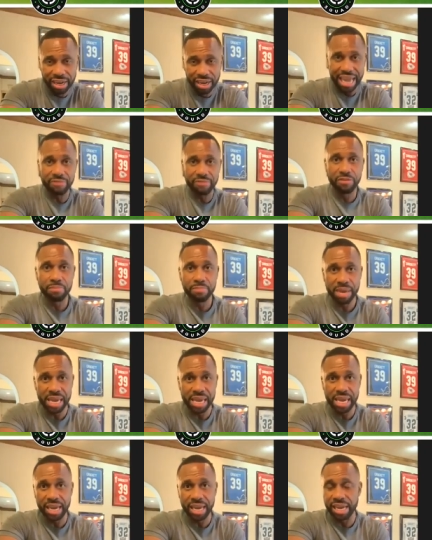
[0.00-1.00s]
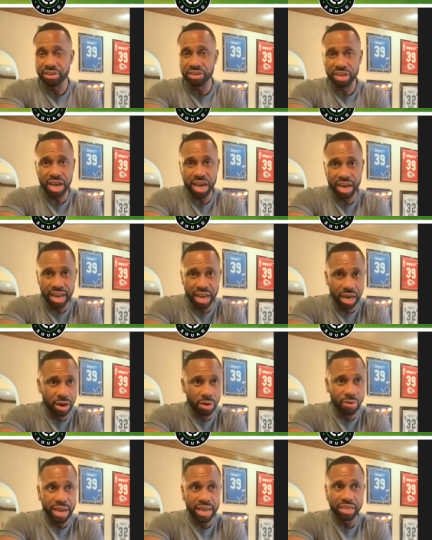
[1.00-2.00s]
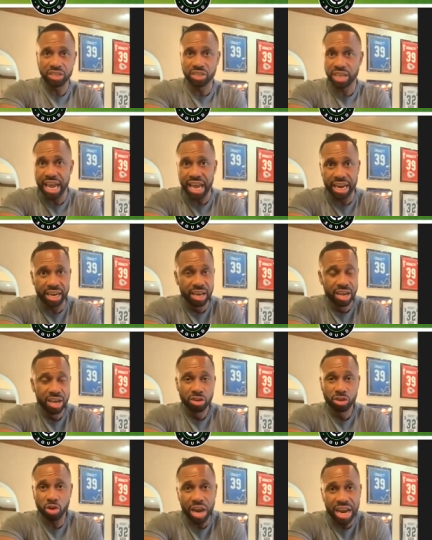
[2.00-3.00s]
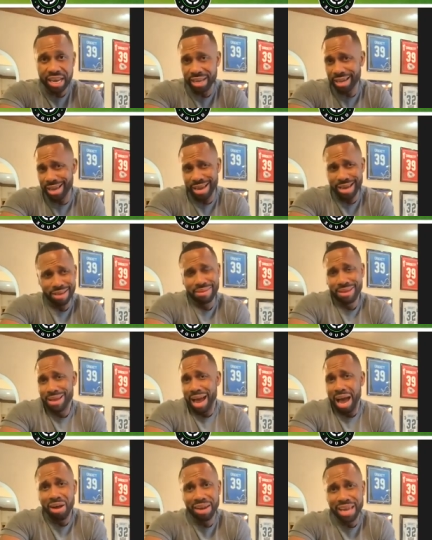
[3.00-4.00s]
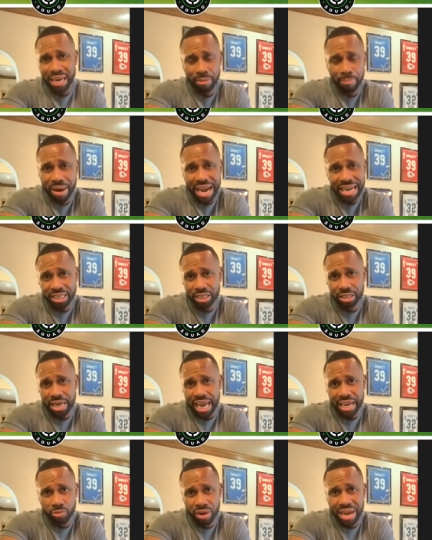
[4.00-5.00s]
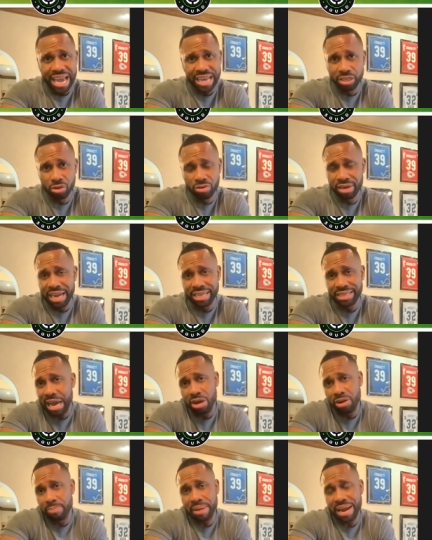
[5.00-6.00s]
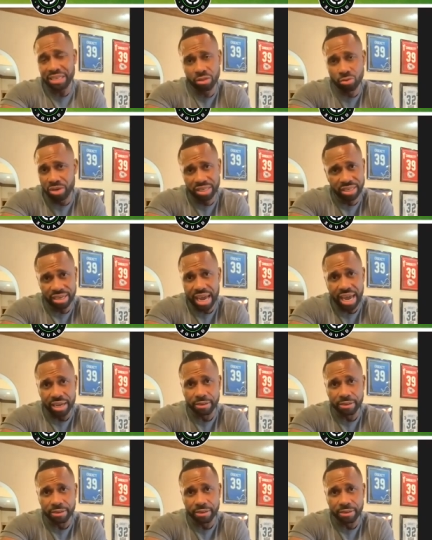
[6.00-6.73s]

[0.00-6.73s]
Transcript: Like for me and John Elway and Shannon, training camp. I only had to practice like we had two days. I only practiced once a day,